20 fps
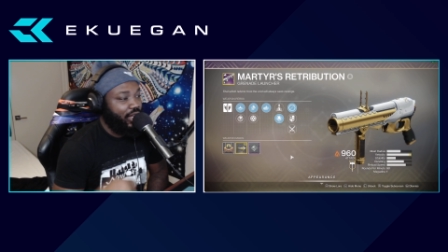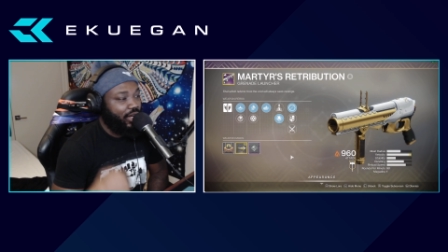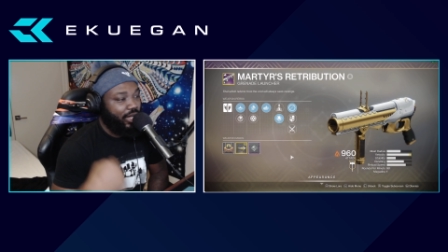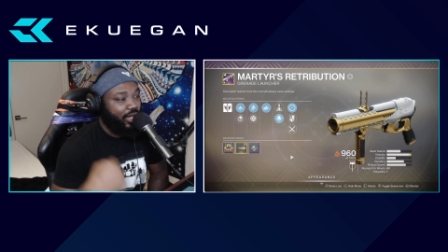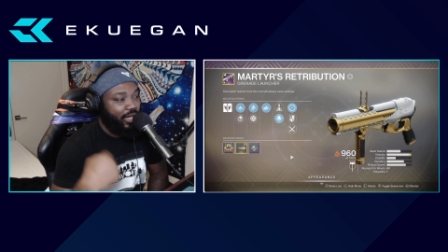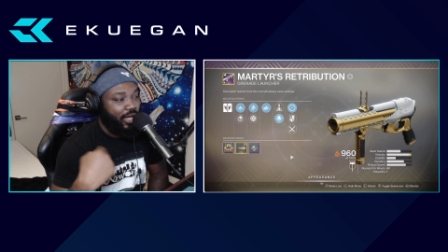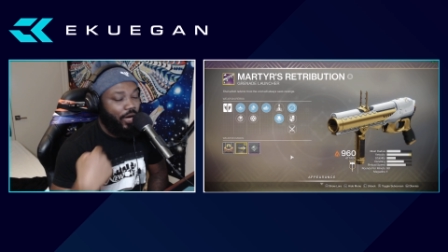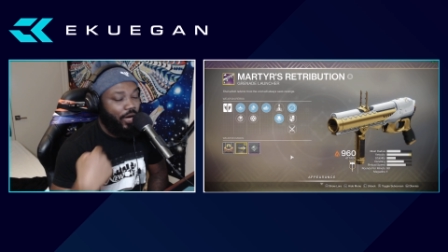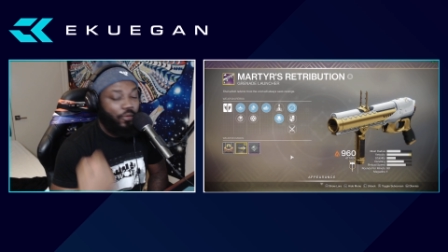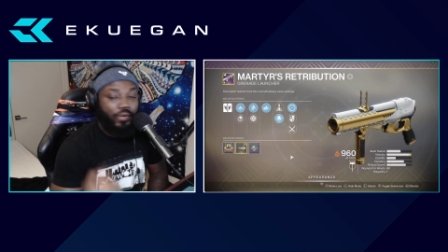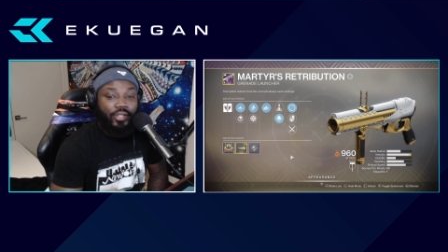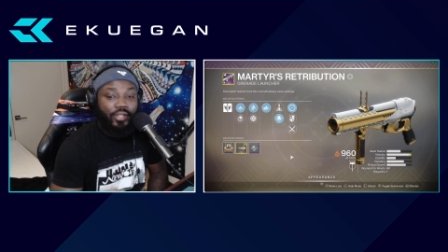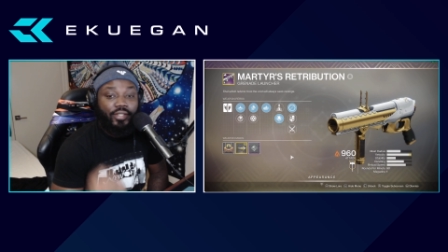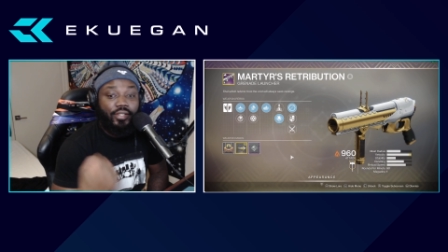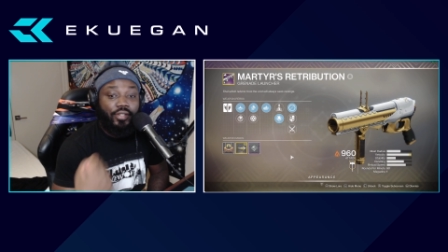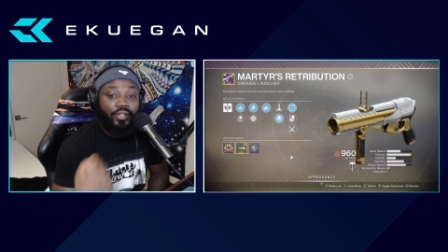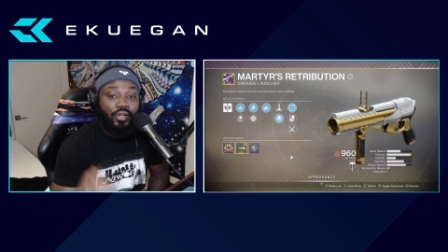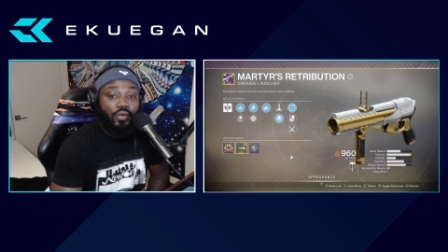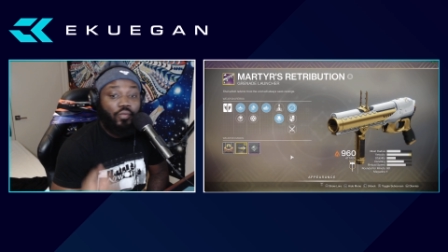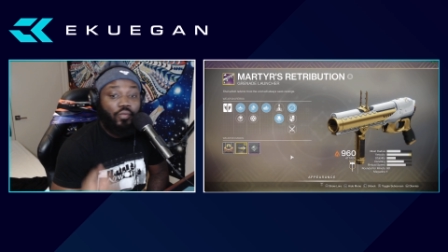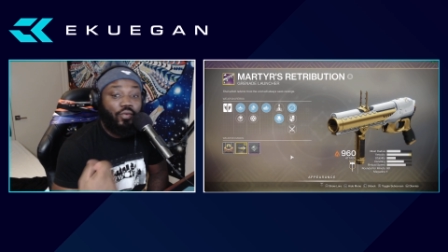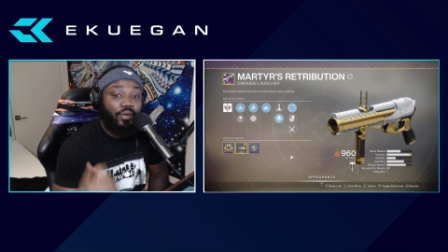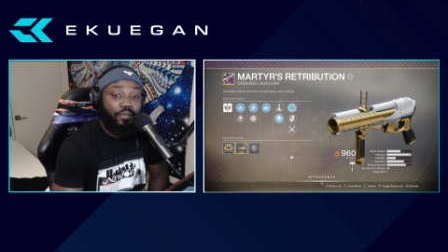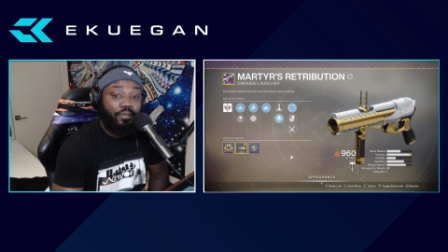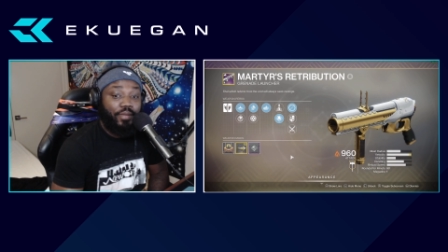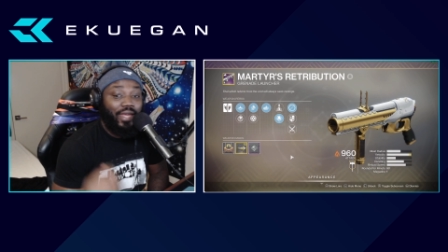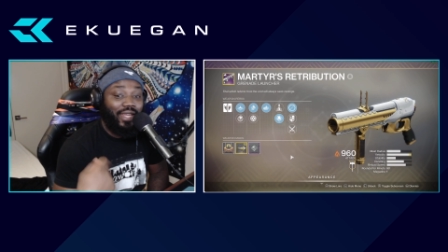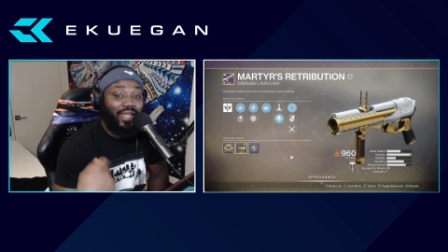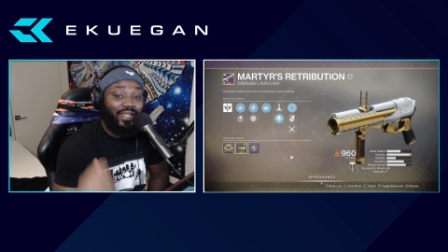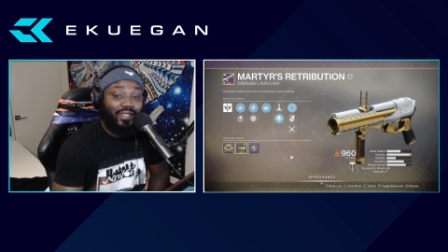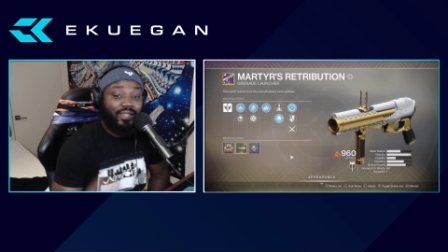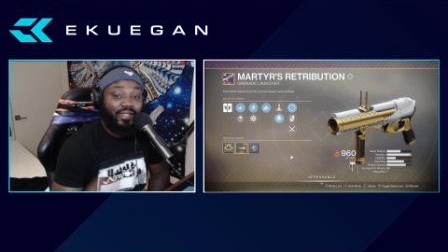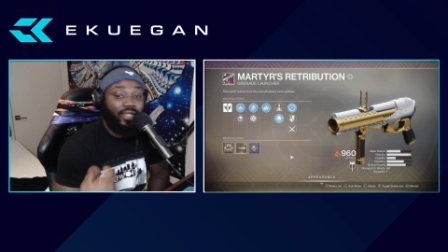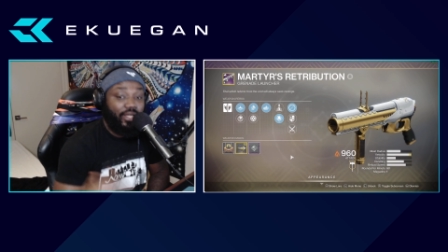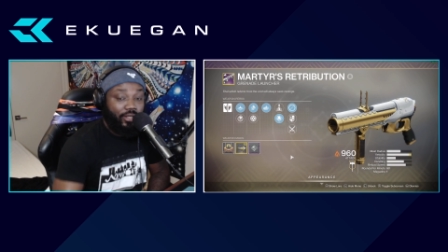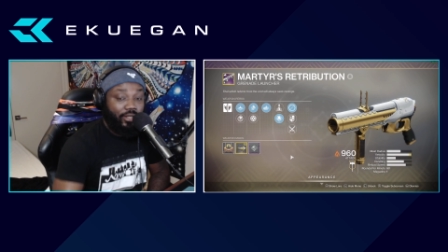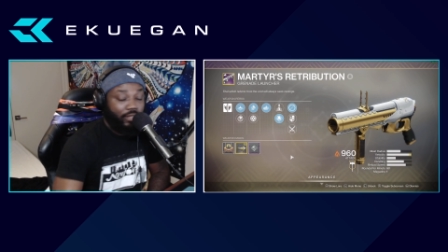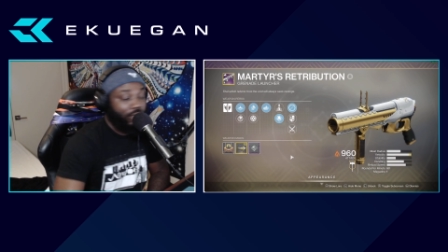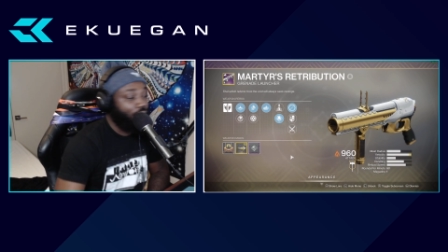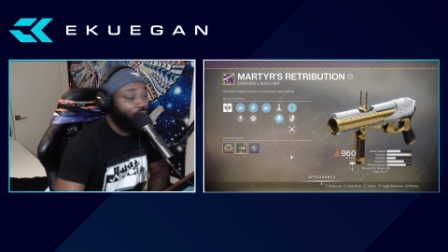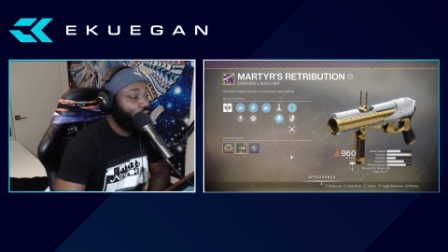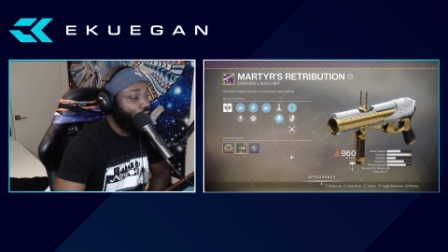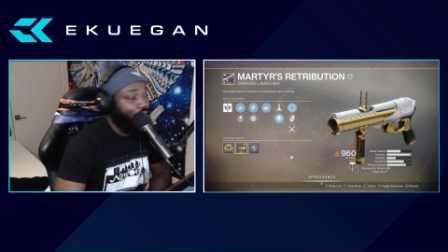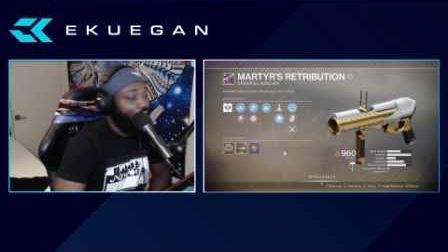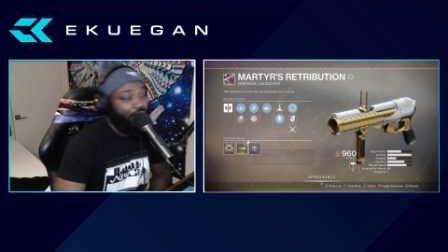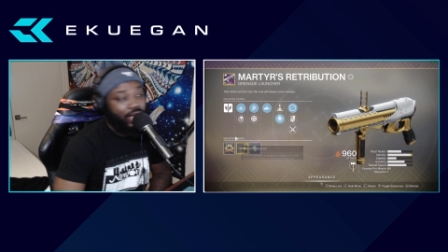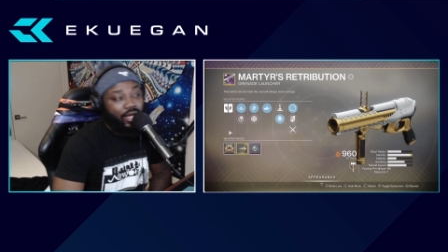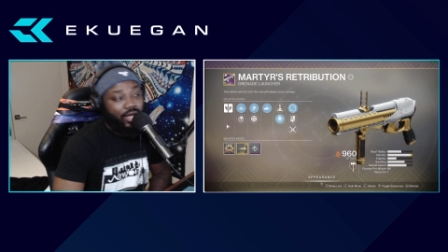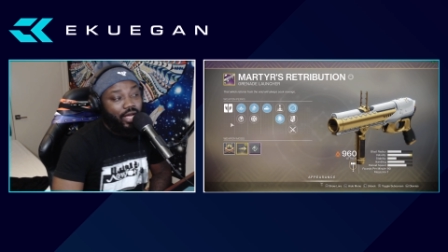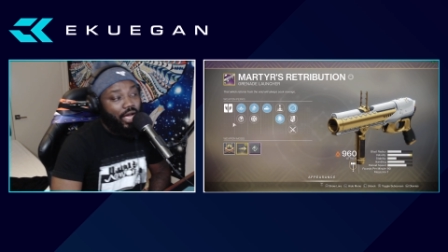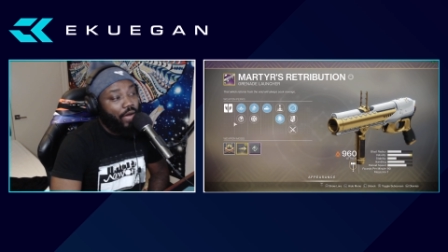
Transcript: Like I wanted to know what made it tick, right?